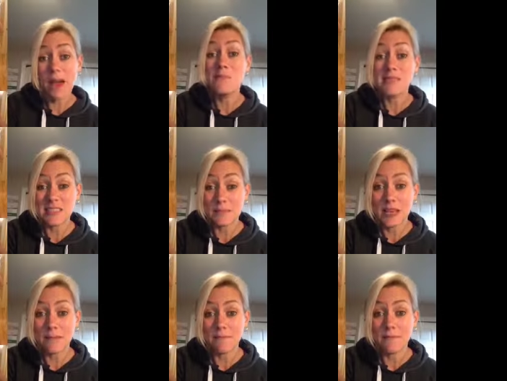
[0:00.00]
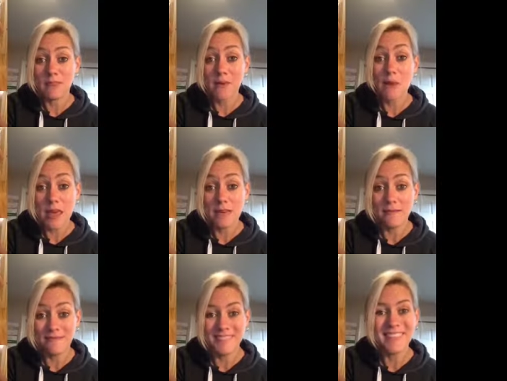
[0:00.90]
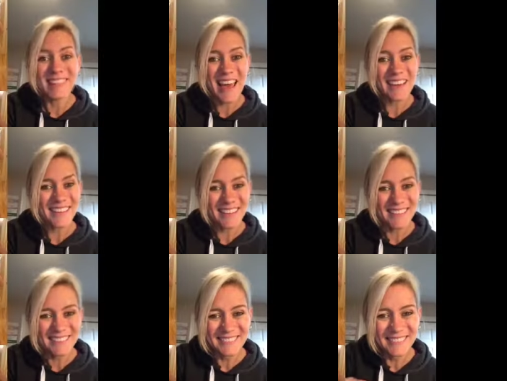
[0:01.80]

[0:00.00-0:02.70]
I missed meat like bacon. That is all.